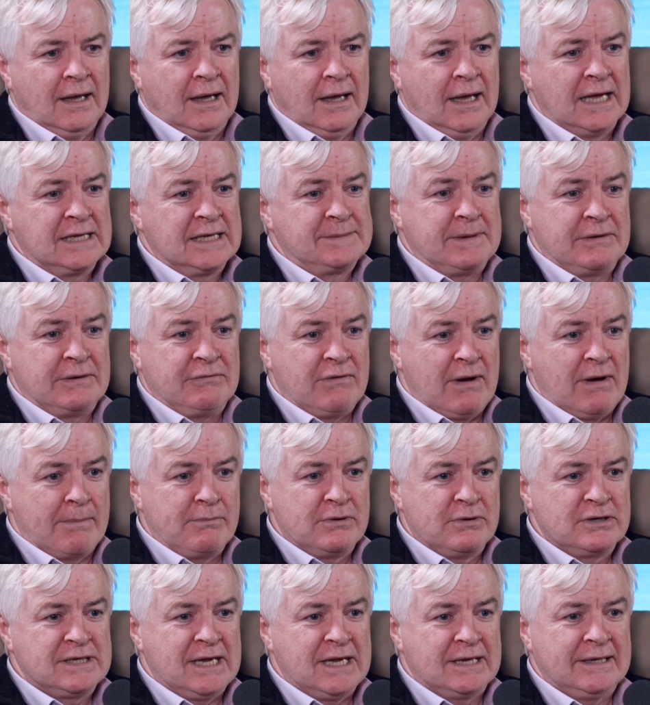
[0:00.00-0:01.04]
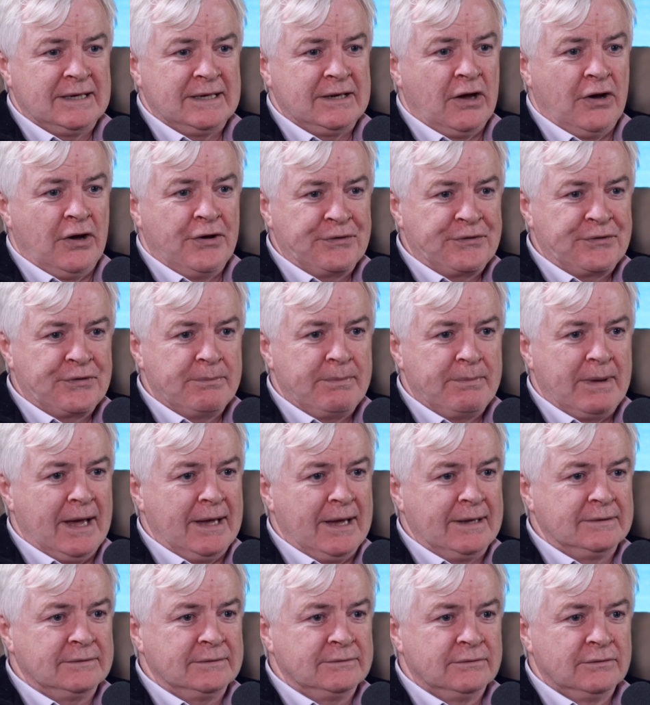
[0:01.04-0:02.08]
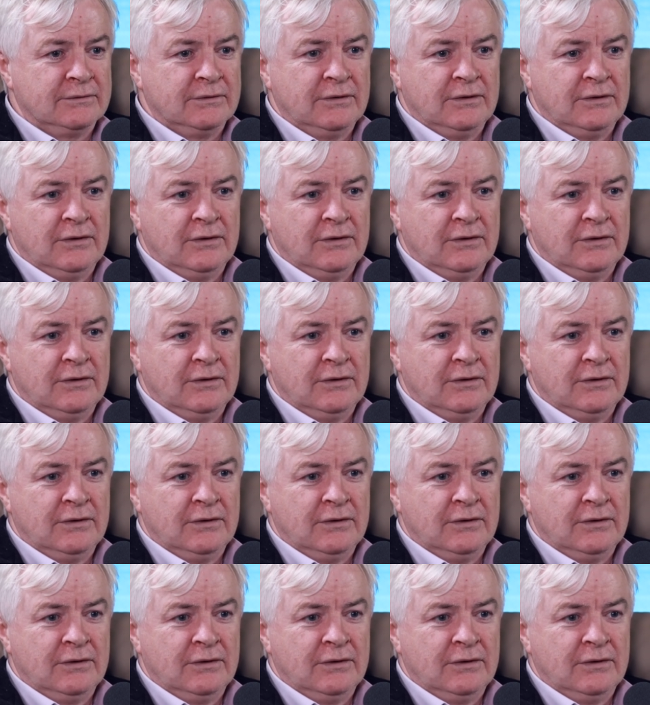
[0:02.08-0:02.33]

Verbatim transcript: has been representing Hunter Biden